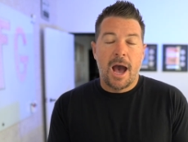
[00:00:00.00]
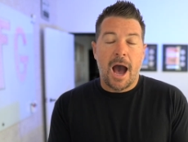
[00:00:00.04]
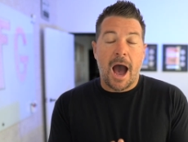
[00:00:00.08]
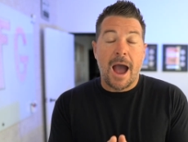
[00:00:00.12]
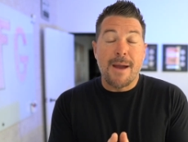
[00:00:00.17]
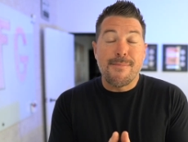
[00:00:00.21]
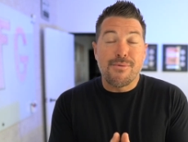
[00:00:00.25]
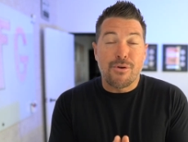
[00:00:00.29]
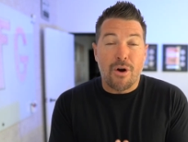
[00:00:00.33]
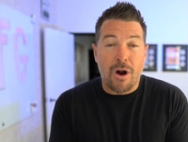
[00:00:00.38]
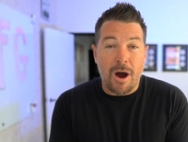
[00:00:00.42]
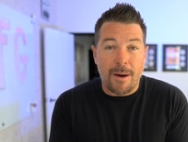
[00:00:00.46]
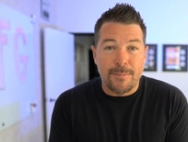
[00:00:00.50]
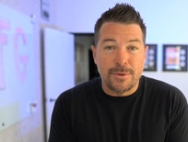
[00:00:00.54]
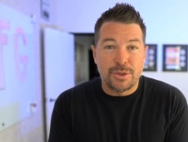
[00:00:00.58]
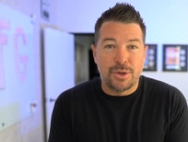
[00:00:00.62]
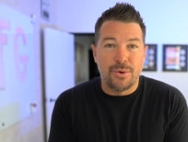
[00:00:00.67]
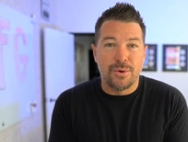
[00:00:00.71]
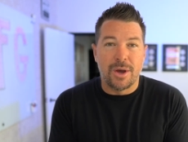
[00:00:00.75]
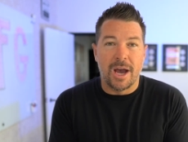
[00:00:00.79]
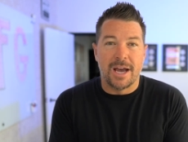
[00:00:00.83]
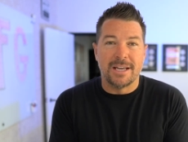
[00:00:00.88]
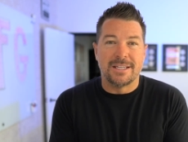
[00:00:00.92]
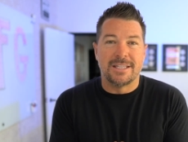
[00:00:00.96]
I promise
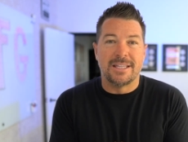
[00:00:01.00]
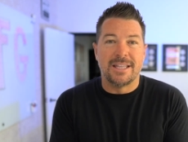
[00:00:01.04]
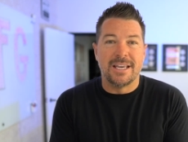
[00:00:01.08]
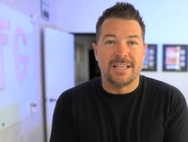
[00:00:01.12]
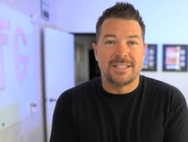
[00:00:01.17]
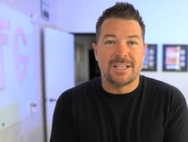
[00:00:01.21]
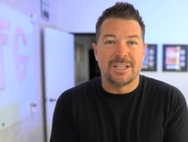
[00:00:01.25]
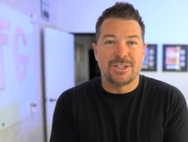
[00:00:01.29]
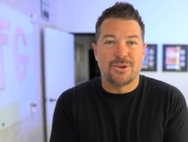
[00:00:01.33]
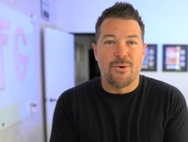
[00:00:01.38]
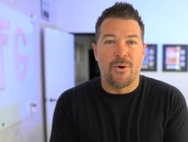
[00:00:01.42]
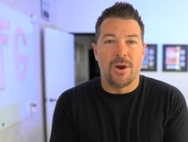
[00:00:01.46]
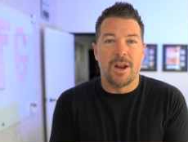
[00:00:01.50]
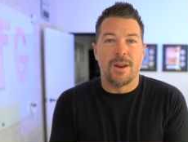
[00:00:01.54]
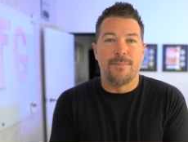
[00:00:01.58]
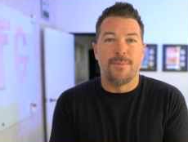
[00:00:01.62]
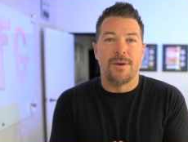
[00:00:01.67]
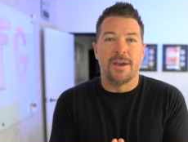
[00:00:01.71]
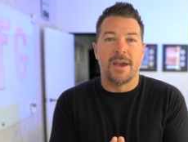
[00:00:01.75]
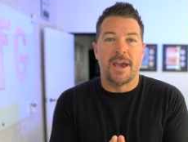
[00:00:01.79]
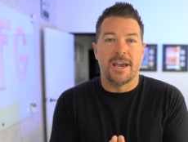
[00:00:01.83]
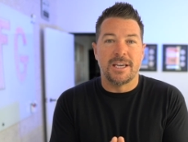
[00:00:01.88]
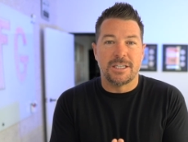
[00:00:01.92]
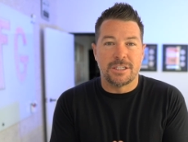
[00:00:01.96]
you guys, this is going to
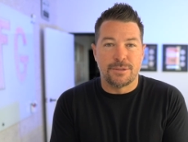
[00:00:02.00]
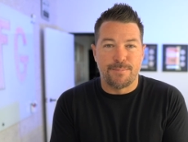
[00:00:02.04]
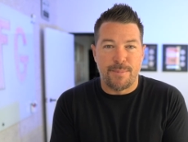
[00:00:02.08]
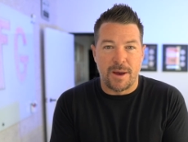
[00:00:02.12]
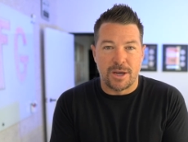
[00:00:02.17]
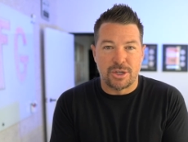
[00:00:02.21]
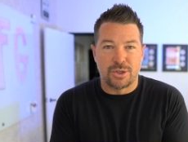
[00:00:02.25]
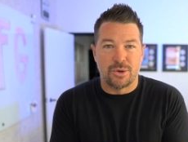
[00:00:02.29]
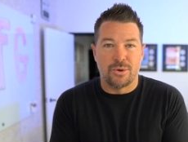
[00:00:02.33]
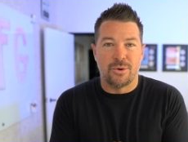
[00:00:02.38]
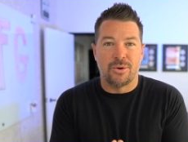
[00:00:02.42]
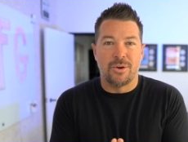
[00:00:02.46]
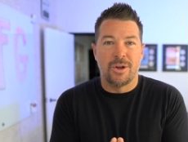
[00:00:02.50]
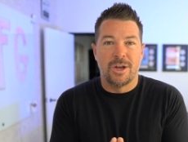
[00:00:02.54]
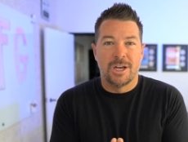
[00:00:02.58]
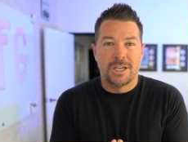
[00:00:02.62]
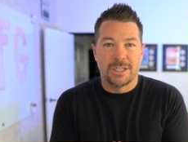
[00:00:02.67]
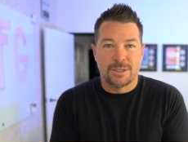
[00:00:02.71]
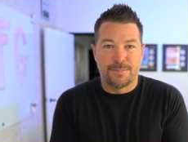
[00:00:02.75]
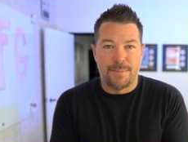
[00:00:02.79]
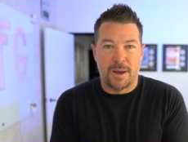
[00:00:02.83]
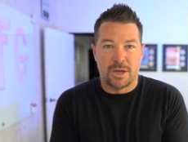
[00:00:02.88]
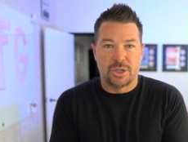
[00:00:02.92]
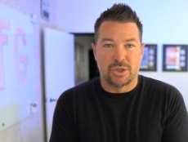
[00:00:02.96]
be a special,
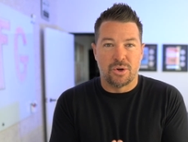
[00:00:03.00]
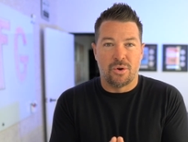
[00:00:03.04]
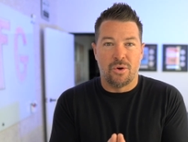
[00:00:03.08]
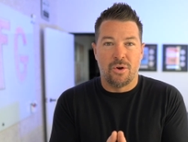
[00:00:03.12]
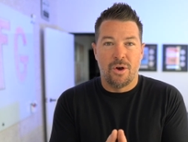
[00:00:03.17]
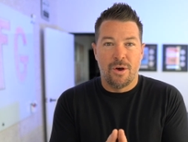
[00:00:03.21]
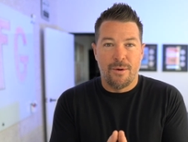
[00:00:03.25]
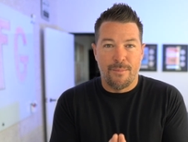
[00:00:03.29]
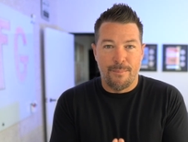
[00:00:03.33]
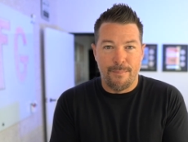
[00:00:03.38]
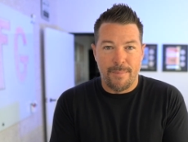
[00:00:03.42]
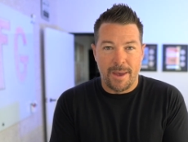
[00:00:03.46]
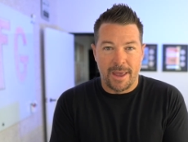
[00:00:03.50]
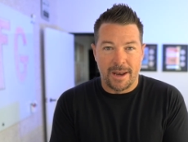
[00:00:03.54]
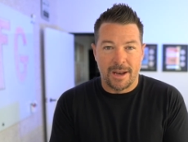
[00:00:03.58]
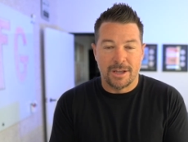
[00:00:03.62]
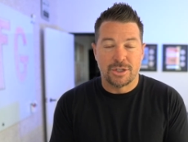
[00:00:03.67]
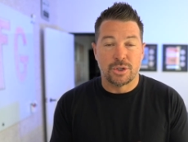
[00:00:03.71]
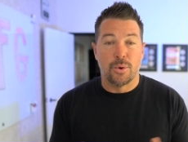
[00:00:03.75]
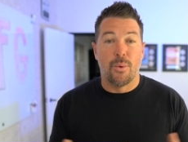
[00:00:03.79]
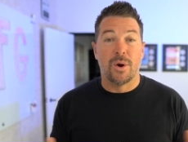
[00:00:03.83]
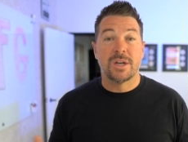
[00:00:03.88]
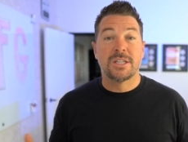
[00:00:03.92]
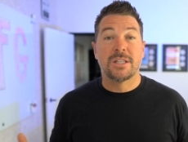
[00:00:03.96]
special mint.
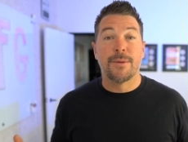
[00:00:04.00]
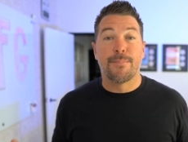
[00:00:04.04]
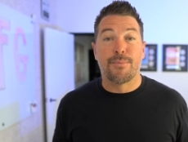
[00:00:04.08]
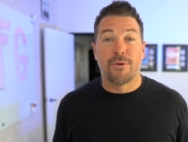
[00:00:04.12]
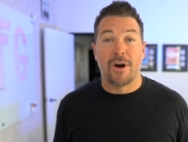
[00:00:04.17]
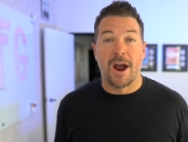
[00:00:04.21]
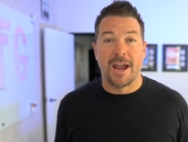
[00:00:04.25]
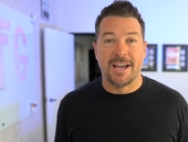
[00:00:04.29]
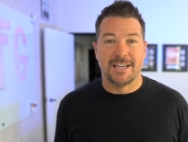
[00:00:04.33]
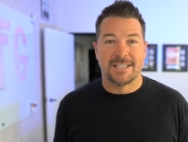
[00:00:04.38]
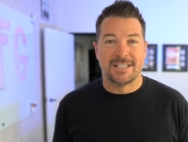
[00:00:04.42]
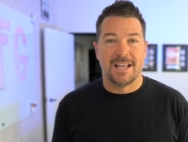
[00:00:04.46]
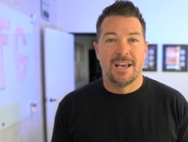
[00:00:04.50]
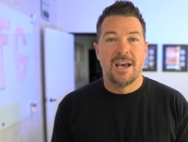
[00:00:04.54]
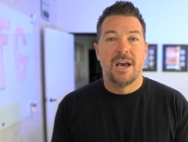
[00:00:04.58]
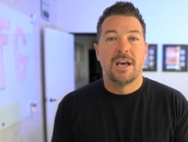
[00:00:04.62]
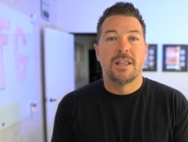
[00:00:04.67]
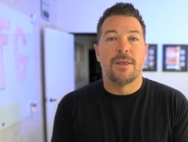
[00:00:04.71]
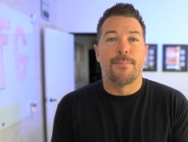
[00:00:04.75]
So what's the price?